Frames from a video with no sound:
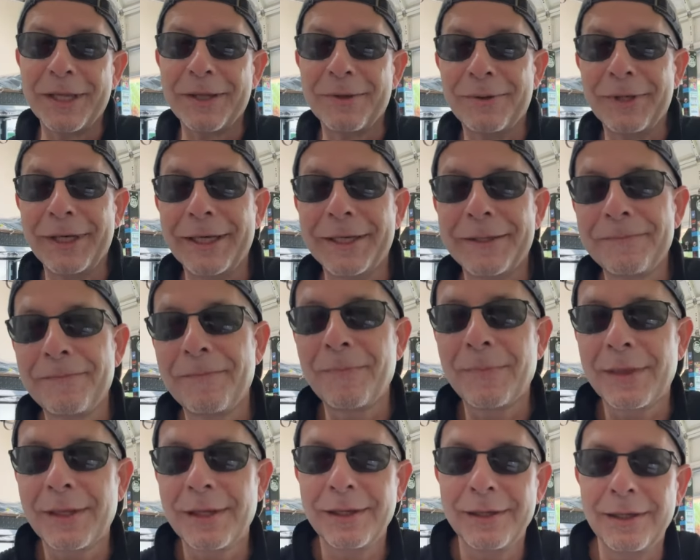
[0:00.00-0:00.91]
the way.
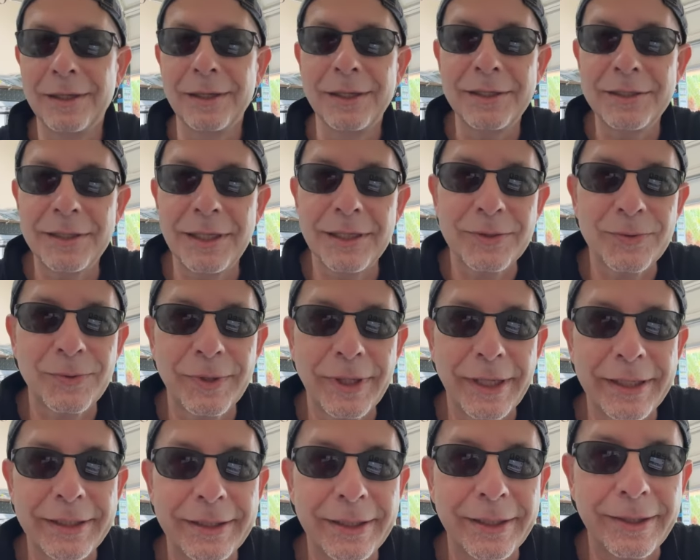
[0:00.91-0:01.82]
At least that's what
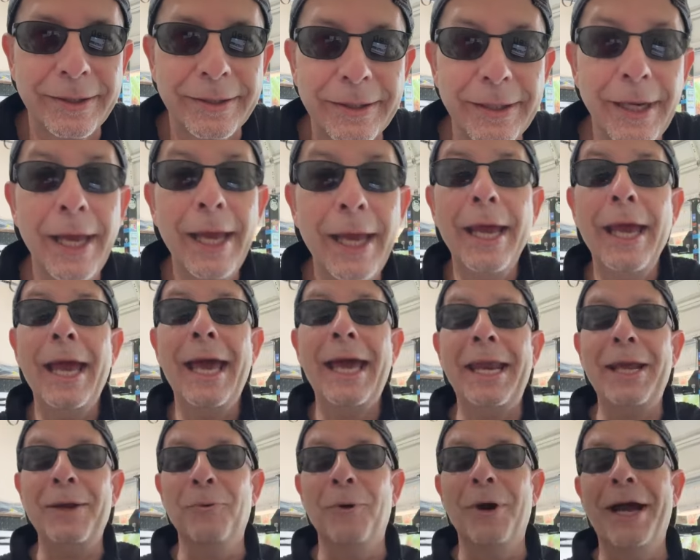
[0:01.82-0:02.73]
I tell her.
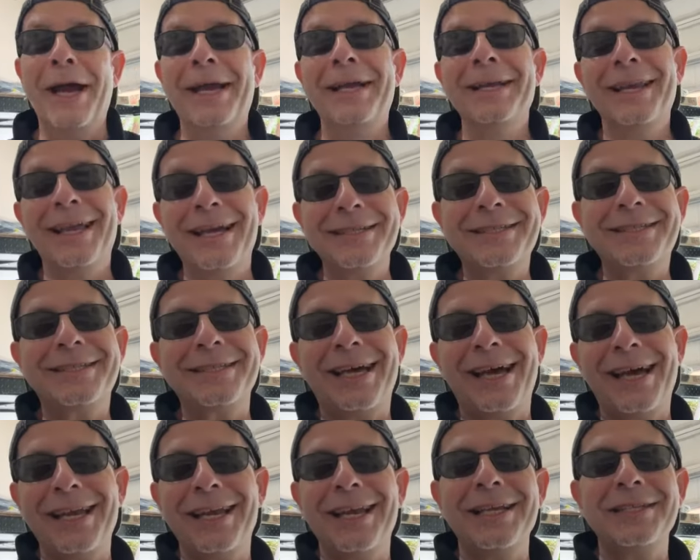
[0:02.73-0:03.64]
Anyway, let's
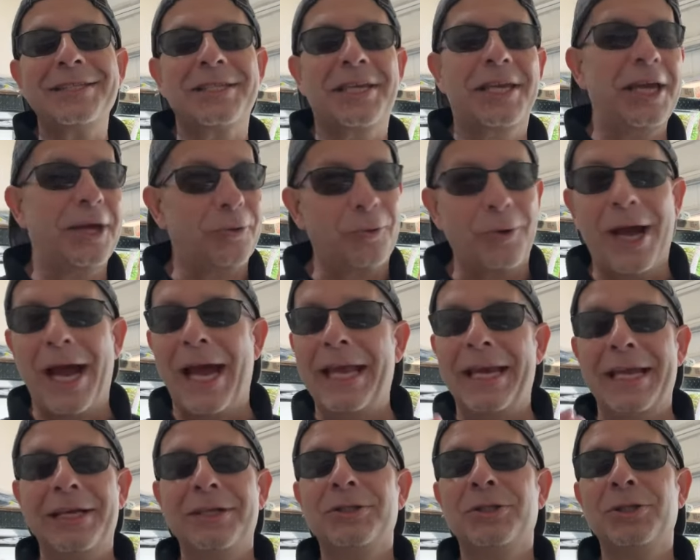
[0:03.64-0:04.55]
get
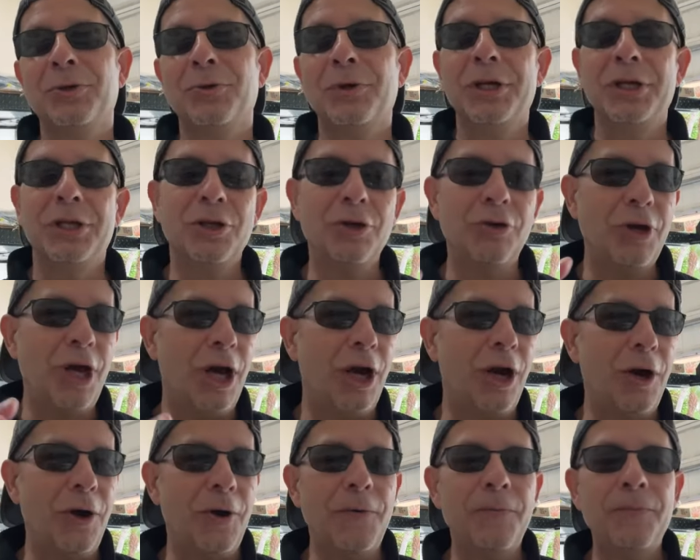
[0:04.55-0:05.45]
right into it. You
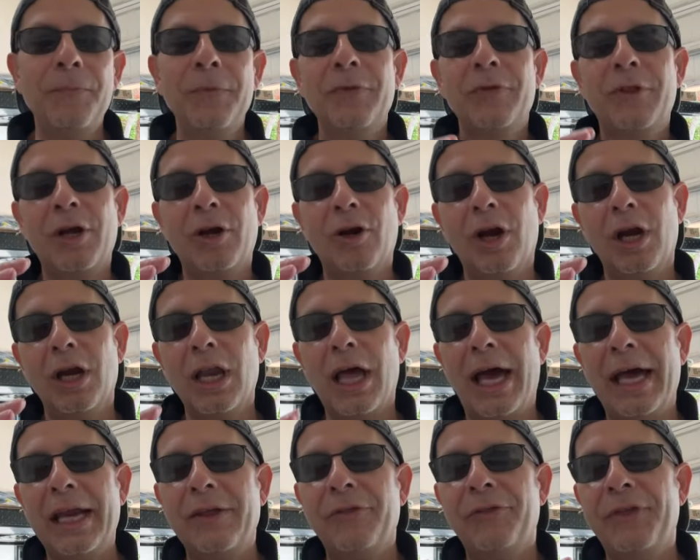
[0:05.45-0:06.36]
know, there are a
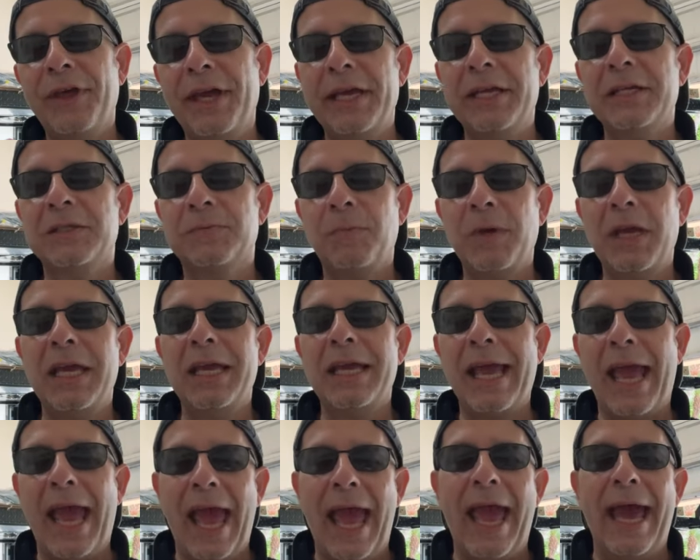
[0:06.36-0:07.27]
lot of things
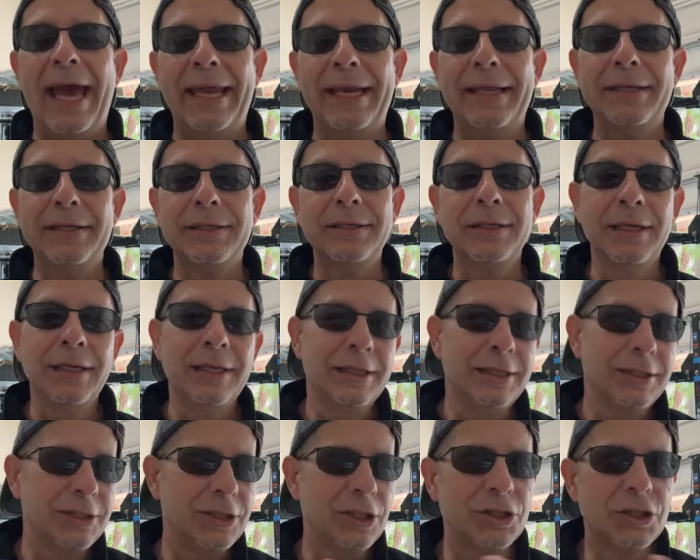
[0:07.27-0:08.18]
being added
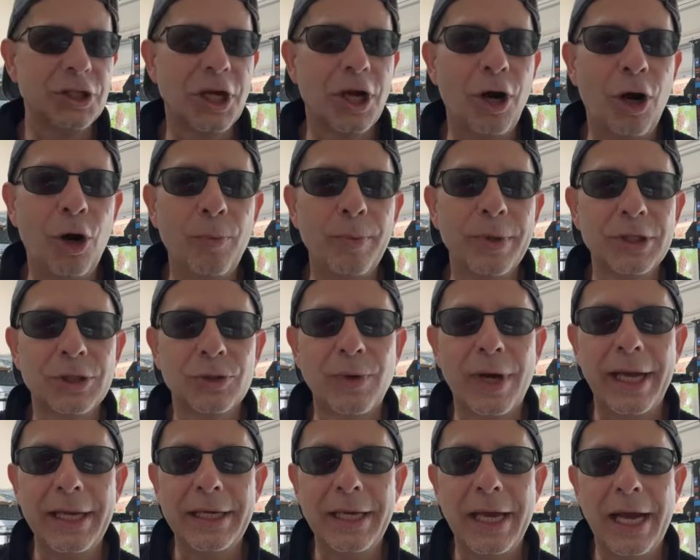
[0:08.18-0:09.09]
to Tacomas
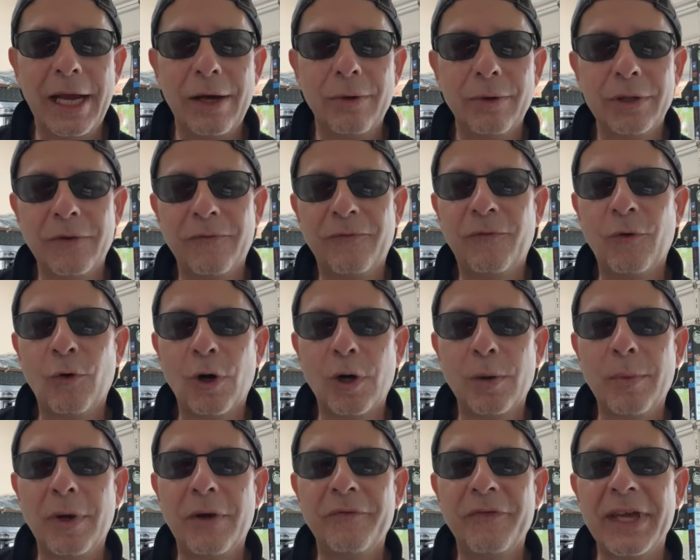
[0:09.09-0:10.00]
right now in the
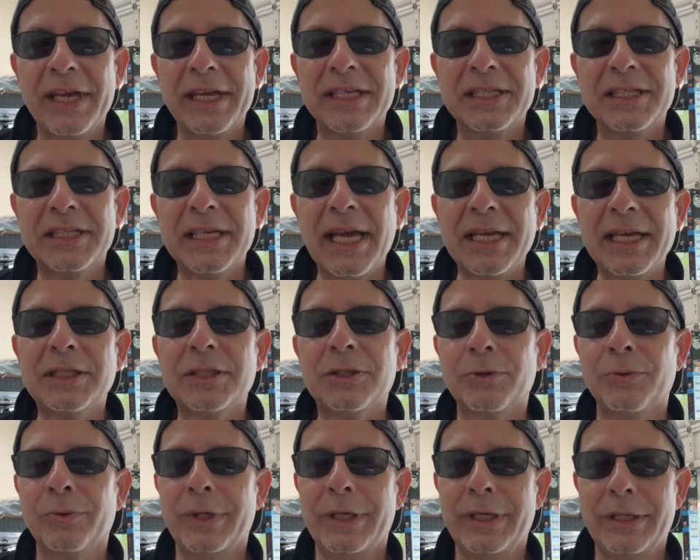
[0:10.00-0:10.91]
form of
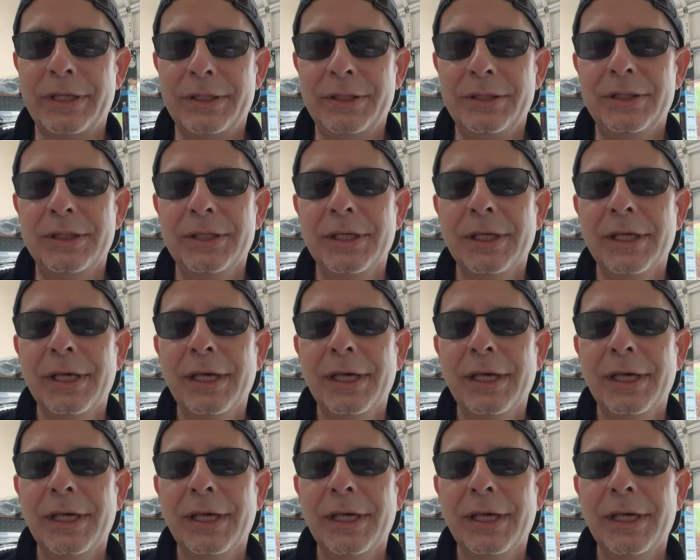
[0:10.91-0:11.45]
accessories